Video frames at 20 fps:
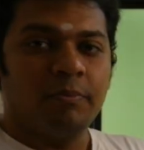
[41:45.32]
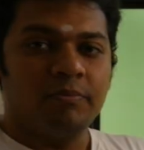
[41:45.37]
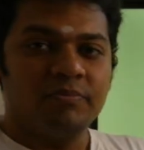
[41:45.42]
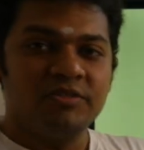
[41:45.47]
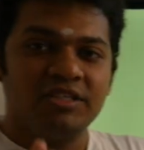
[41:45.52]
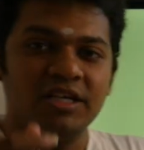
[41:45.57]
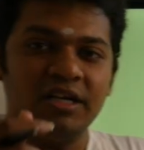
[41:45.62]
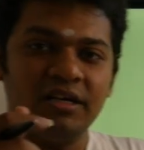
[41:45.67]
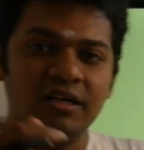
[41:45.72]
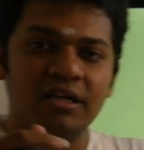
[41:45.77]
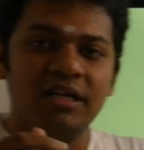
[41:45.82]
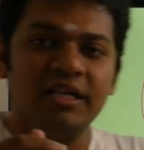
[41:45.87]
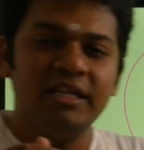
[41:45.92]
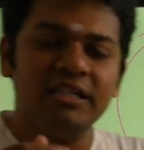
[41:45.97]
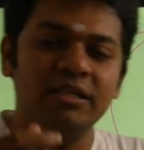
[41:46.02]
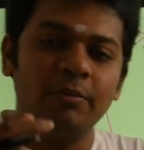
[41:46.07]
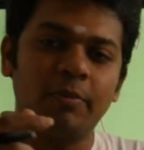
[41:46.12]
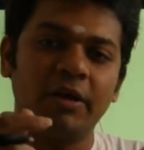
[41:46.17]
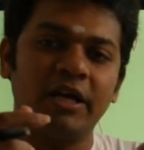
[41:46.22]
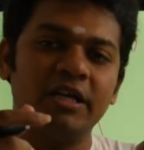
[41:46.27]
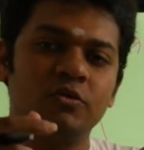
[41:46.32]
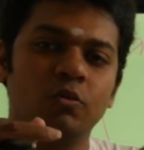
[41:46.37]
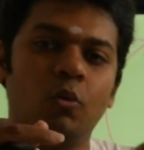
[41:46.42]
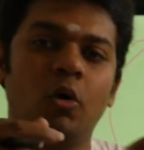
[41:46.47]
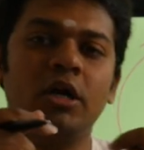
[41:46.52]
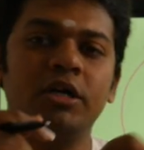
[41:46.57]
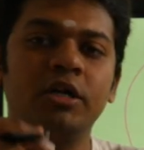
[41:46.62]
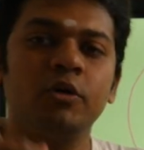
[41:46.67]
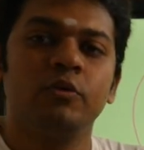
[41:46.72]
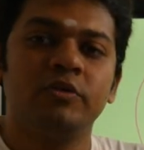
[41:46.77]
Generally, the price
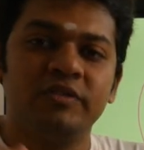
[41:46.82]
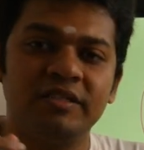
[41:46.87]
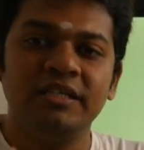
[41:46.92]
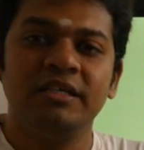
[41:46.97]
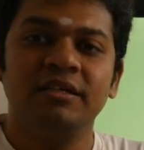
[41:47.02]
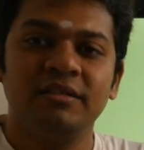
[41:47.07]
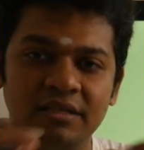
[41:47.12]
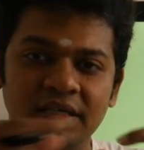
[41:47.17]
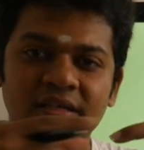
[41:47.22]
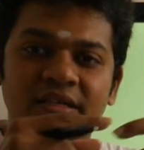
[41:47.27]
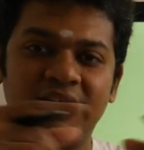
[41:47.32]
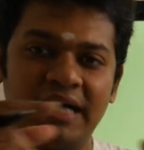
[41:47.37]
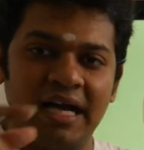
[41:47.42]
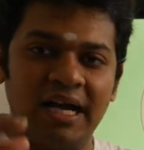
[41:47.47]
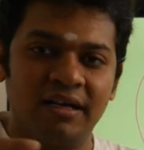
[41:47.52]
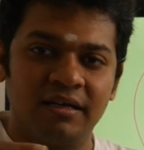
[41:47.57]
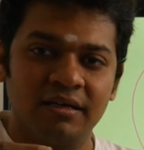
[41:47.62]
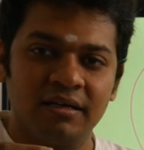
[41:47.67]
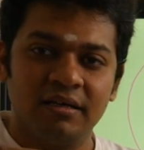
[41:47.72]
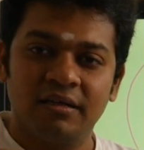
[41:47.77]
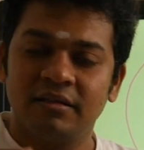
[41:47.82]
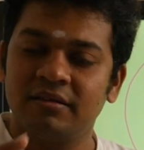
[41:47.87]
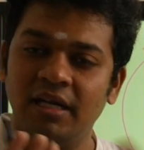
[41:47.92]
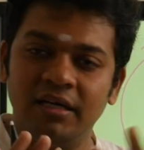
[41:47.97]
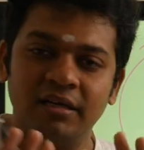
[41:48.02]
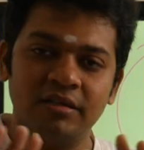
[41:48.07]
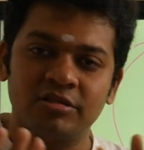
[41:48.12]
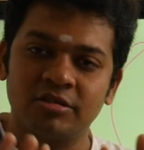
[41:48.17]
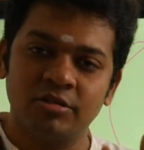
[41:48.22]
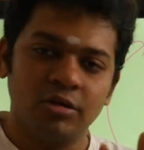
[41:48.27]
what you see, the tag,
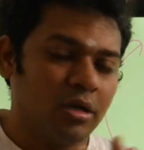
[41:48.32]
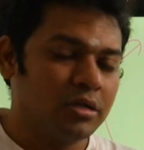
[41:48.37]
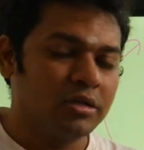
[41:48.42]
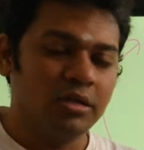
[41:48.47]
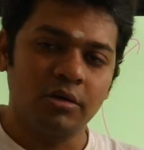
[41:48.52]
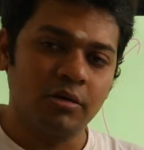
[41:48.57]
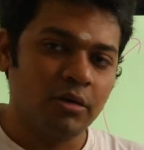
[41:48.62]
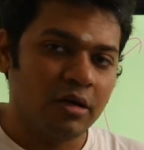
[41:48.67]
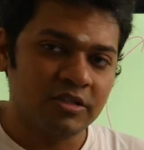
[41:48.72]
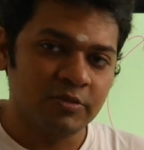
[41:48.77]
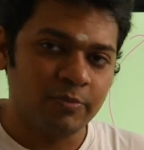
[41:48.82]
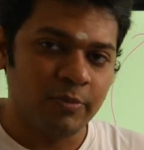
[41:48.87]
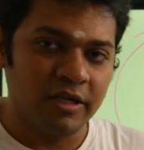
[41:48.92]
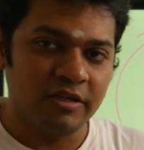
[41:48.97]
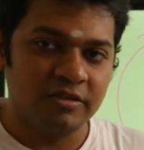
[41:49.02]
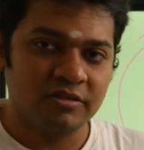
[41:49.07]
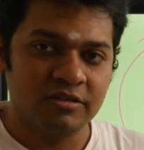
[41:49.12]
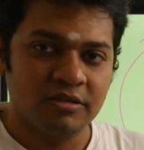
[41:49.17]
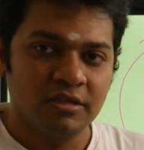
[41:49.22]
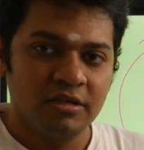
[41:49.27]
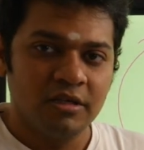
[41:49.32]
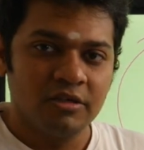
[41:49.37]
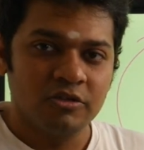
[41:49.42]
that is not the cost price.